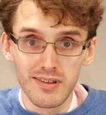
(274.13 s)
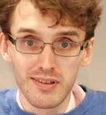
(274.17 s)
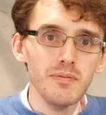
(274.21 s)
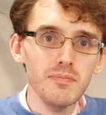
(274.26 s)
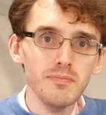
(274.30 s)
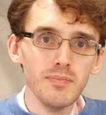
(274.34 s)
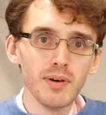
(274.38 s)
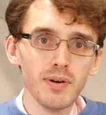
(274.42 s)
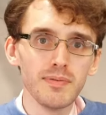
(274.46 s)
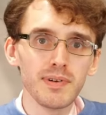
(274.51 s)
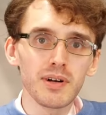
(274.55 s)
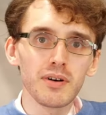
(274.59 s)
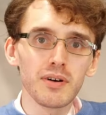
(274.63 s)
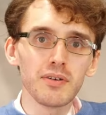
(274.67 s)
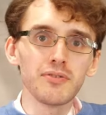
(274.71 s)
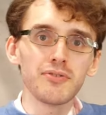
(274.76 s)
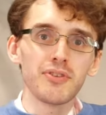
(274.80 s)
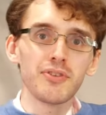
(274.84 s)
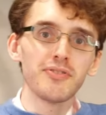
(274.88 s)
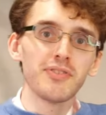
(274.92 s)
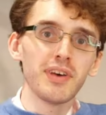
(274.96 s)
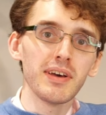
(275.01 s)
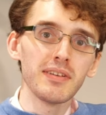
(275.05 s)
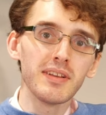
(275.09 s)
Moving on
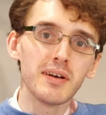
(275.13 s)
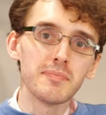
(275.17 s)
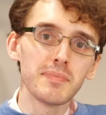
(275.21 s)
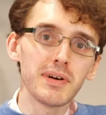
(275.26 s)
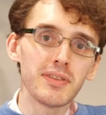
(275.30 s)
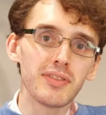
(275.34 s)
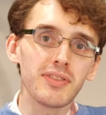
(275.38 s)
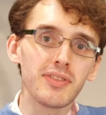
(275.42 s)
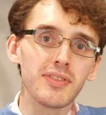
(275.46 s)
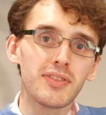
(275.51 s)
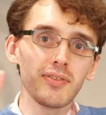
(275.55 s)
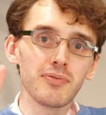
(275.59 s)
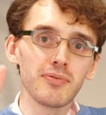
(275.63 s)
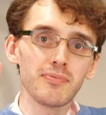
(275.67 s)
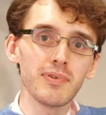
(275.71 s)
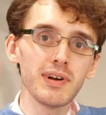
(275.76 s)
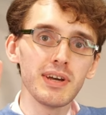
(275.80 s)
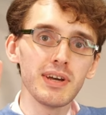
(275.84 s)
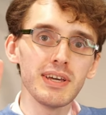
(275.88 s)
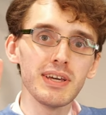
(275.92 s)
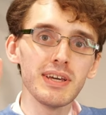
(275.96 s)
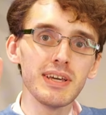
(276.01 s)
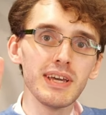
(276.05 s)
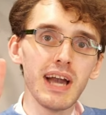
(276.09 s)
to tip number
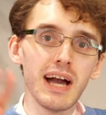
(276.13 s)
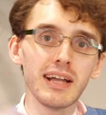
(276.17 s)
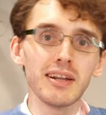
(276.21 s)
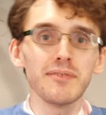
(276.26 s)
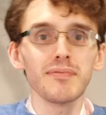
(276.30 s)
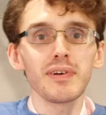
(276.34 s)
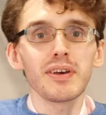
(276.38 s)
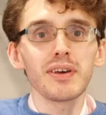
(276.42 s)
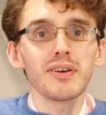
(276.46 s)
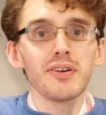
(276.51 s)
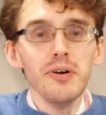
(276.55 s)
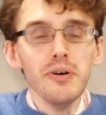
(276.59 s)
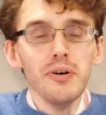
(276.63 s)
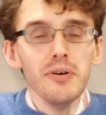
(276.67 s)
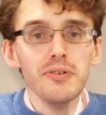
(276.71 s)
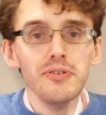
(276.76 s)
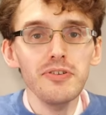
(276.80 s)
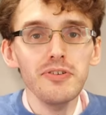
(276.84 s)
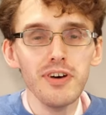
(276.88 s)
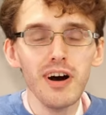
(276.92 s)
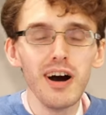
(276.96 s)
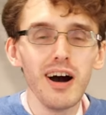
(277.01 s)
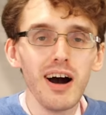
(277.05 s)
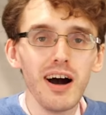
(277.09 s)
3, and if I
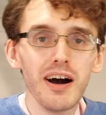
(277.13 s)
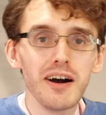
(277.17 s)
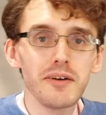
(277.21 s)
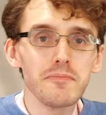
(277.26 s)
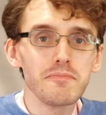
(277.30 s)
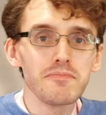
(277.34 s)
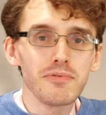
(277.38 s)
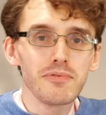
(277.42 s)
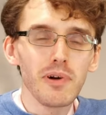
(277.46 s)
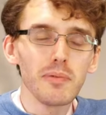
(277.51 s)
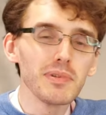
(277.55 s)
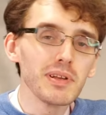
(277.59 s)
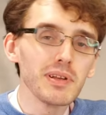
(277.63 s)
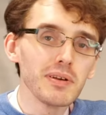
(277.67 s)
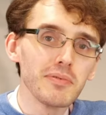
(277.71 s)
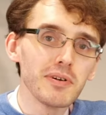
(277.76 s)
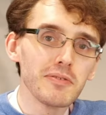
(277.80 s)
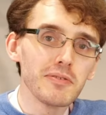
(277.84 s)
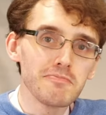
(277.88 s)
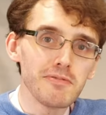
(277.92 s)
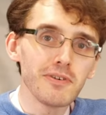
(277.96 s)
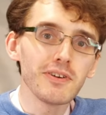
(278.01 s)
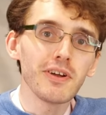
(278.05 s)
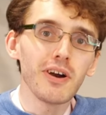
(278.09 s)
could, I probably
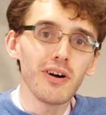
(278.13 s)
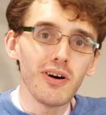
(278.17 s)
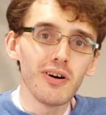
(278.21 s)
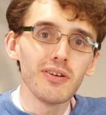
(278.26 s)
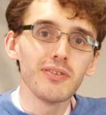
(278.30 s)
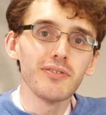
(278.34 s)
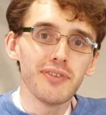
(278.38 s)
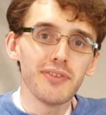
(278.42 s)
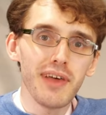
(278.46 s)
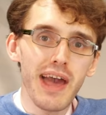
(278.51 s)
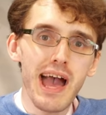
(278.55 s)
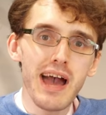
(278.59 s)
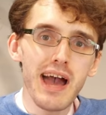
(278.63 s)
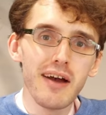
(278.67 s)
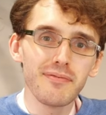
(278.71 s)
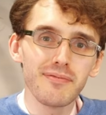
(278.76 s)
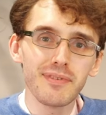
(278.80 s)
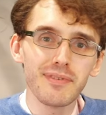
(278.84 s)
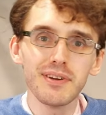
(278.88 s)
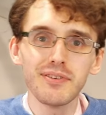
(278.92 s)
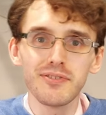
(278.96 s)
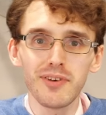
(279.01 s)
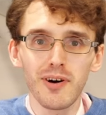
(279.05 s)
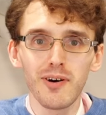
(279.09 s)
would put it onto
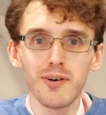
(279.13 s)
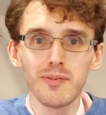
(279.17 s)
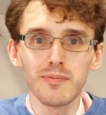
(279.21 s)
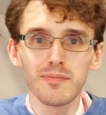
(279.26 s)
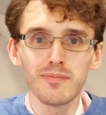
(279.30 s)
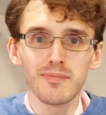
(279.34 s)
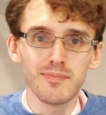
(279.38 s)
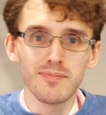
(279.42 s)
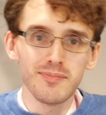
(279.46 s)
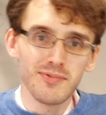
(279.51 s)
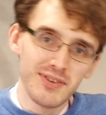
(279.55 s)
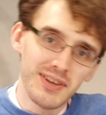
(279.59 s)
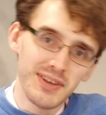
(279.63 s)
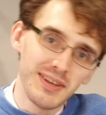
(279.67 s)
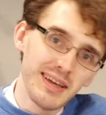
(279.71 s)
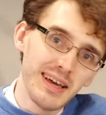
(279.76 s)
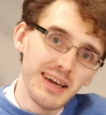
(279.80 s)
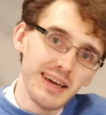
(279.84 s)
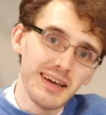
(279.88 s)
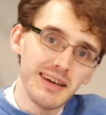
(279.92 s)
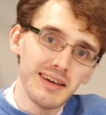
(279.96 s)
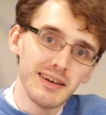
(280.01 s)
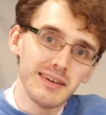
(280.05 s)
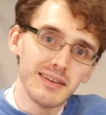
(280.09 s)
every top
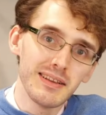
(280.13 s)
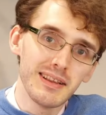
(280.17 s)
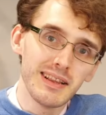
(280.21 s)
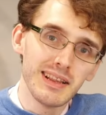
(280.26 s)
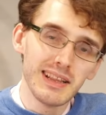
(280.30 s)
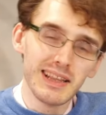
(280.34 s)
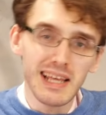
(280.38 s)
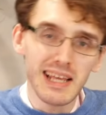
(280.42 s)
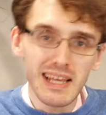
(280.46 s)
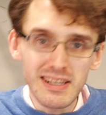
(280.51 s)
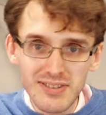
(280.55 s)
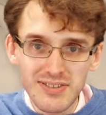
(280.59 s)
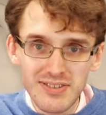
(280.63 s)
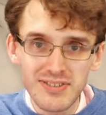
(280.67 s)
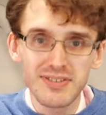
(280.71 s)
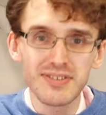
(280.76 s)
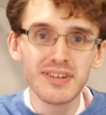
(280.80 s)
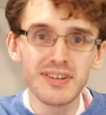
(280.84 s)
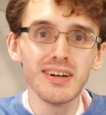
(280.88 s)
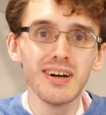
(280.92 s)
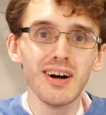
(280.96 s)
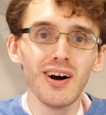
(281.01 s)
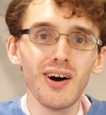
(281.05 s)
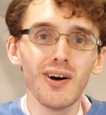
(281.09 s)
list
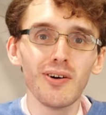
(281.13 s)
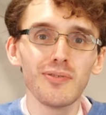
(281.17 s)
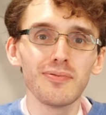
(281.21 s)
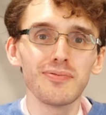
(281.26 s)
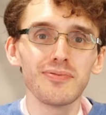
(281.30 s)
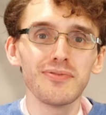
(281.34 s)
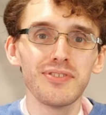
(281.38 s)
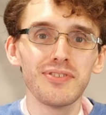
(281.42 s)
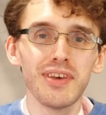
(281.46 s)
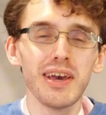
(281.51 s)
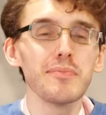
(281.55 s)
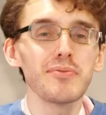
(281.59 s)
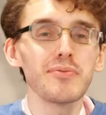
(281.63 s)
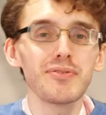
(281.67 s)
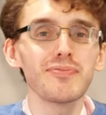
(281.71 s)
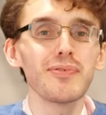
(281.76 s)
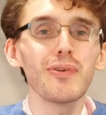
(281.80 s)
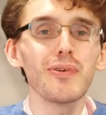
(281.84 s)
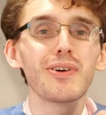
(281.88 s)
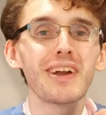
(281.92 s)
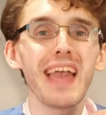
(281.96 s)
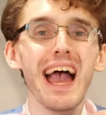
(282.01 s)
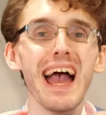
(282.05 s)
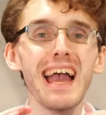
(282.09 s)
of tips
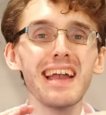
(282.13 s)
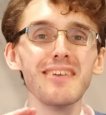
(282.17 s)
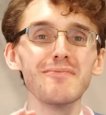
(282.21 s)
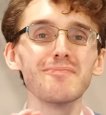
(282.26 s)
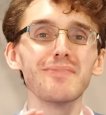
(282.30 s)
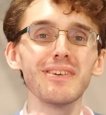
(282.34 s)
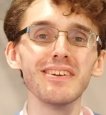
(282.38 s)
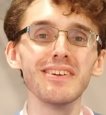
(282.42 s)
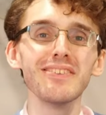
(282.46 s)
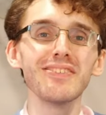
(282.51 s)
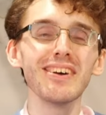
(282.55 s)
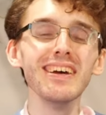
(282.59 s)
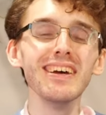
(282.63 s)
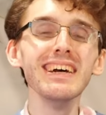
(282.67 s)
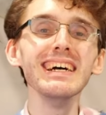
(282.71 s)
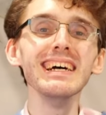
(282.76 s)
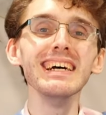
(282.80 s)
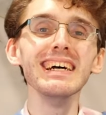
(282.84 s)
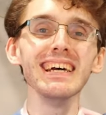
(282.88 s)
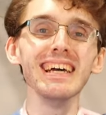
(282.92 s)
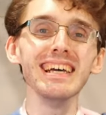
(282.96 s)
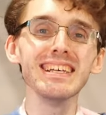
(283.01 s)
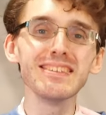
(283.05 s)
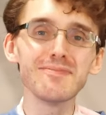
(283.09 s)
for Cambridge,
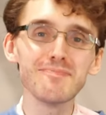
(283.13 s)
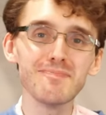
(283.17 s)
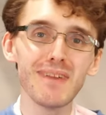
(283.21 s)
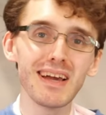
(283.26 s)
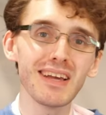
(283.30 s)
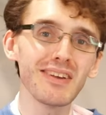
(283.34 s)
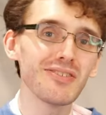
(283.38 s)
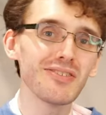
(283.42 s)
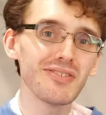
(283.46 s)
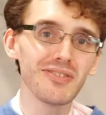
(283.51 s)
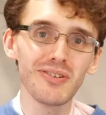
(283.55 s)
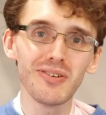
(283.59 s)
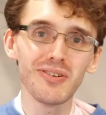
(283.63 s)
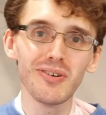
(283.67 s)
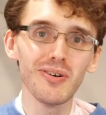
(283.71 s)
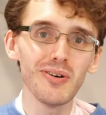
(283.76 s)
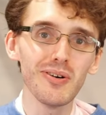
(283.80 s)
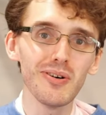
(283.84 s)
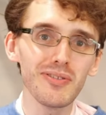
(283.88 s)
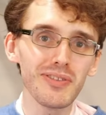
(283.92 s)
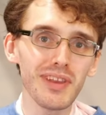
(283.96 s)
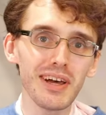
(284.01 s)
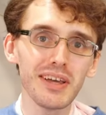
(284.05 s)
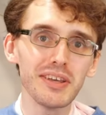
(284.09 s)
is make
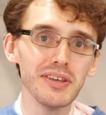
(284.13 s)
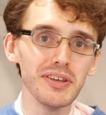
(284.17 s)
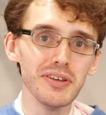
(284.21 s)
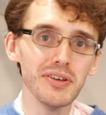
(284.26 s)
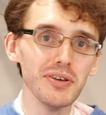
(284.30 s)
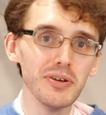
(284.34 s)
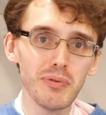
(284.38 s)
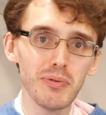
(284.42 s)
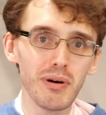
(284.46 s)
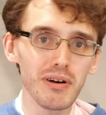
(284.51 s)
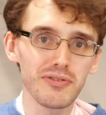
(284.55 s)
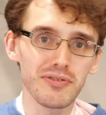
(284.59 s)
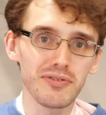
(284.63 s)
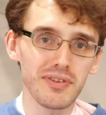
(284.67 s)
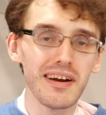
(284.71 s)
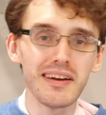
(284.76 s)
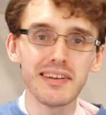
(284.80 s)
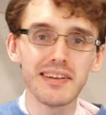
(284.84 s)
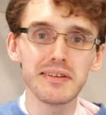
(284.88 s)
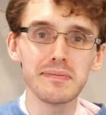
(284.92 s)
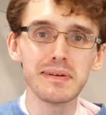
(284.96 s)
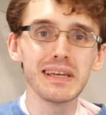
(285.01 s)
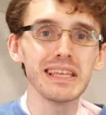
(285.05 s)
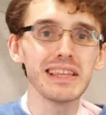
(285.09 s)
sure that you are
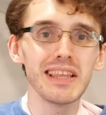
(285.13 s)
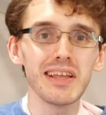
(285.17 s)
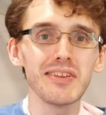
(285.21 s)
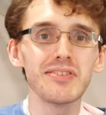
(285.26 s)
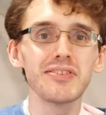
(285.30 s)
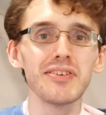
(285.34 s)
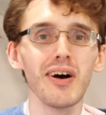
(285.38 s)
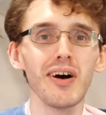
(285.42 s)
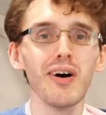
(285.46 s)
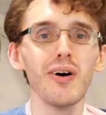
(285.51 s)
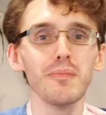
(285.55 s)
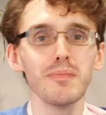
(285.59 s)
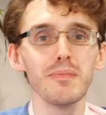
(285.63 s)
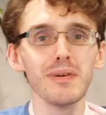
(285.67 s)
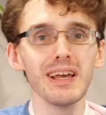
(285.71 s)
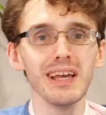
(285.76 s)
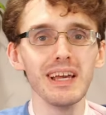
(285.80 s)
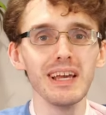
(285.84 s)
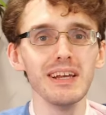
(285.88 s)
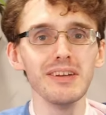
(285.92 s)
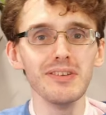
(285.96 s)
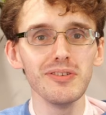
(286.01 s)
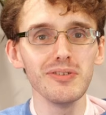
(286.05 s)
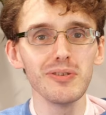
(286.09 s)
trying to be the top
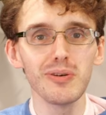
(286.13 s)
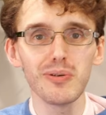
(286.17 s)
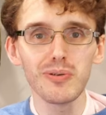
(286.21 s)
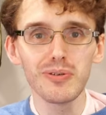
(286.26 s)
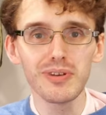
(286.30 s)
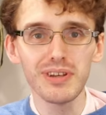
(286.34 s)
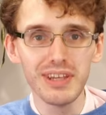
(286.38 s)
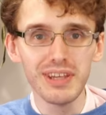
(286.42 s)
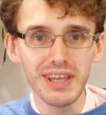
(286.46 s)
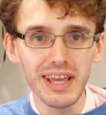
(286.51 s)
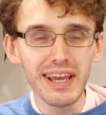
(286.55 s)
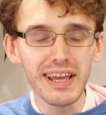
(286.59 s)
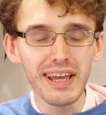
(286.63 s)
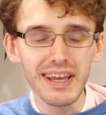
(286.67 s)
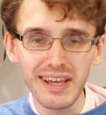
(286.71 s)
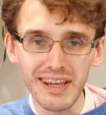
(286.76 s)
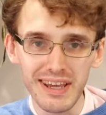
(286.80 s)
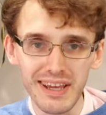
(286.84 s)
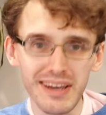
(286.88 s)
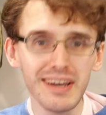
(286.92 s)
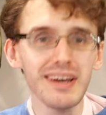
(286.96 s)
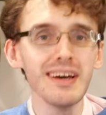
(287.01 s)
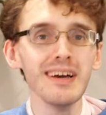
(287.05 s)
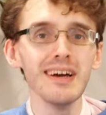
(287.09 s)
in your
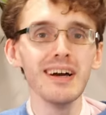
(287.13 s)
year.